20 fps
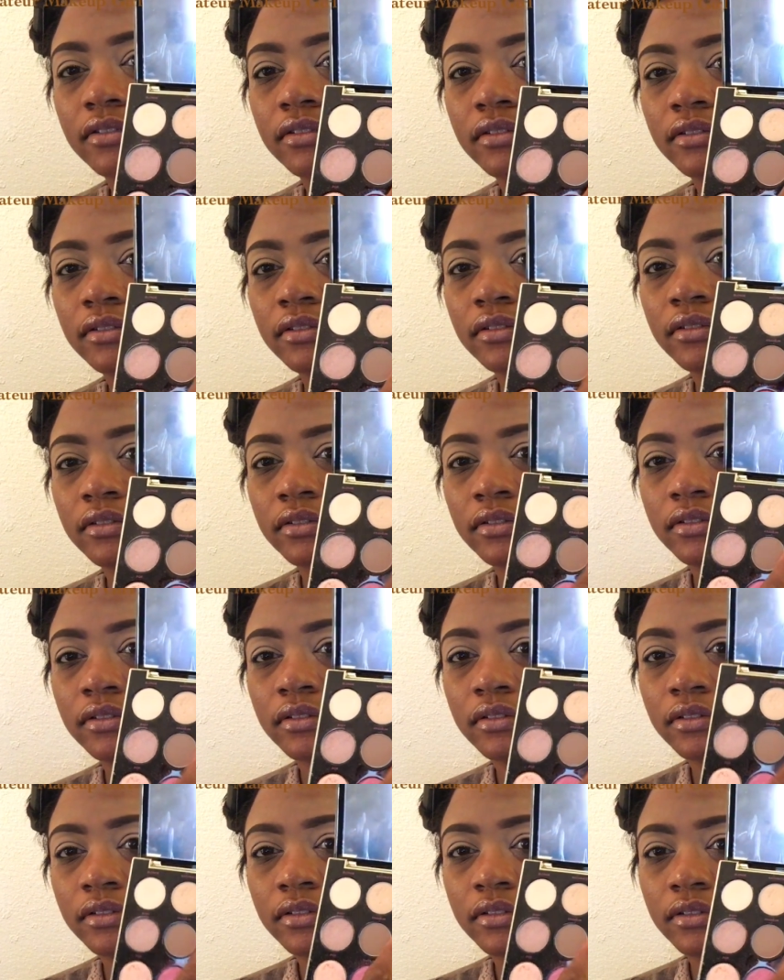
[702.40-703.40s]

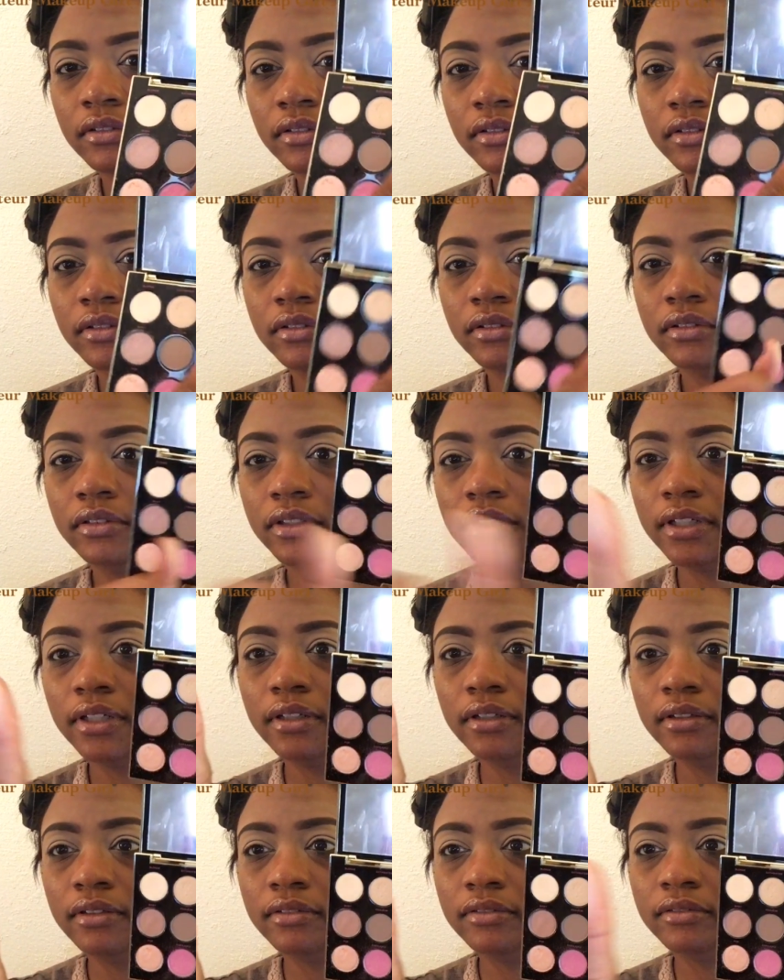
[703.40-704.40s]

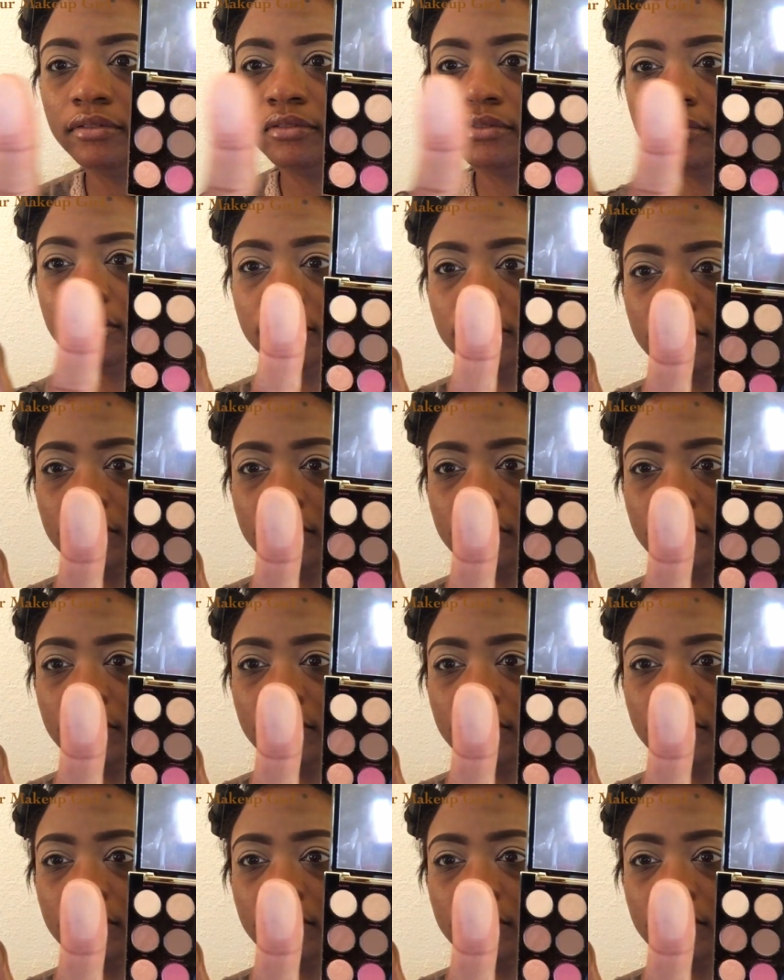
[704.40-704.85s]
(no one is talking)